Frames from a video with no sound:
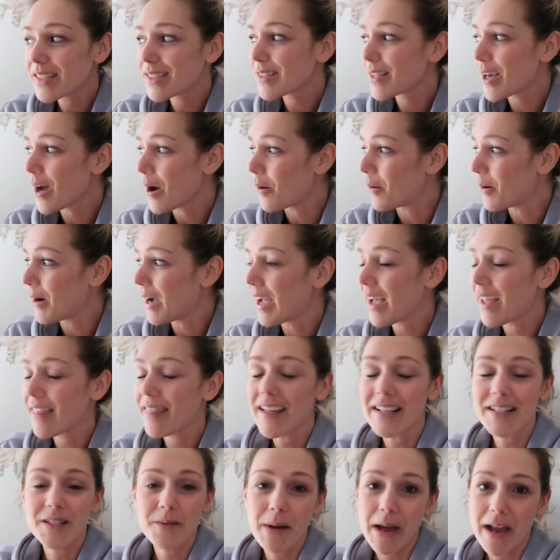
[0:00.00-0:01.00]
So
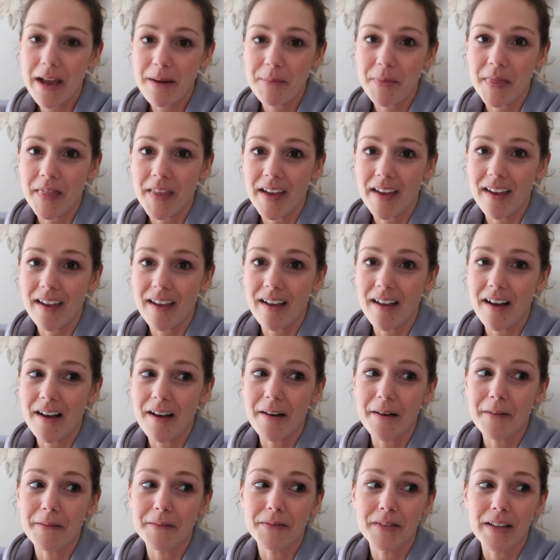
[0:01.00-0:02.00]
that's why I'm thinking
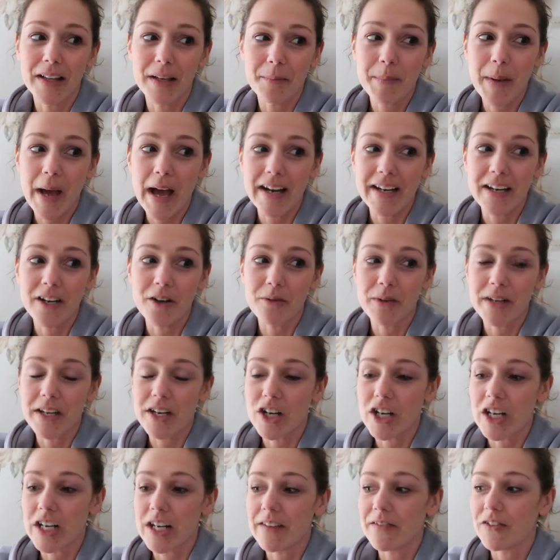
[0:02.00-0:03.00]
of like patio
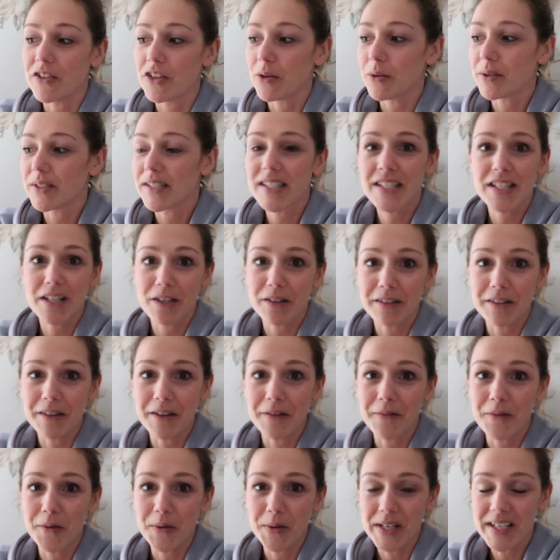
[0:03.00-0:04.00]
gear, even though it's still in the
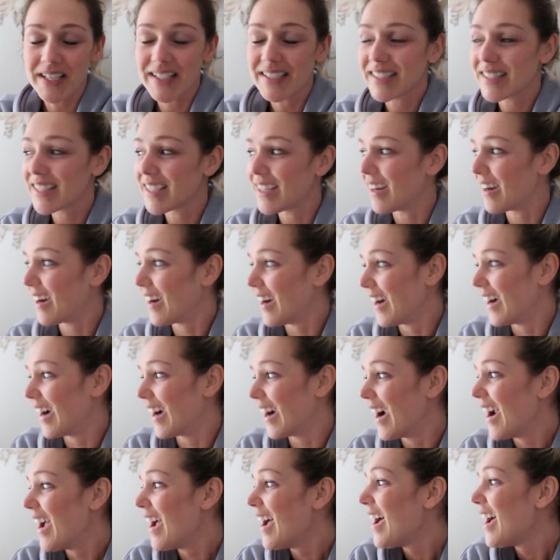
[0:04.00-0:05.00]
forties
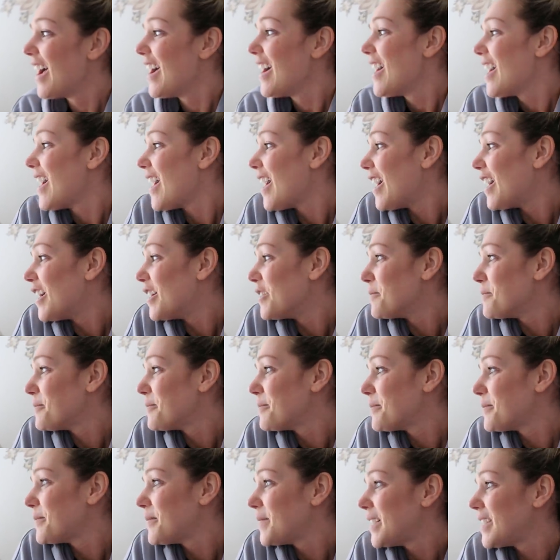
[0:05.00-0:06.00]
here. um,
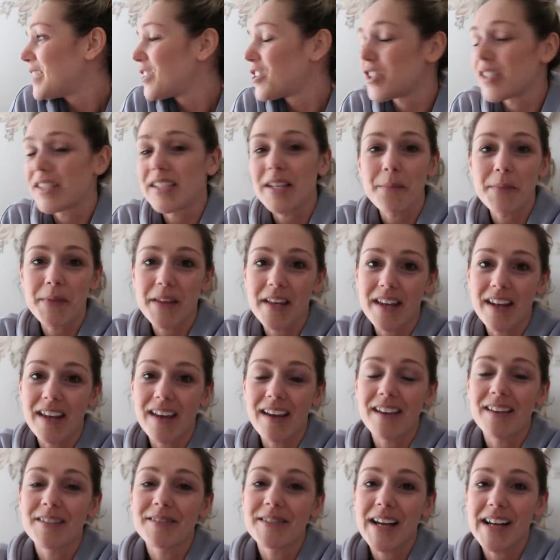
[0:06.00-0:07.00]
it's just something
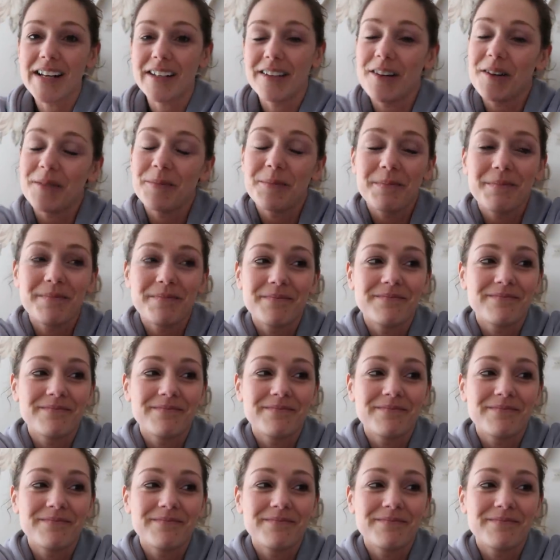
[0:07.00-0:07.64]
to, I don't know,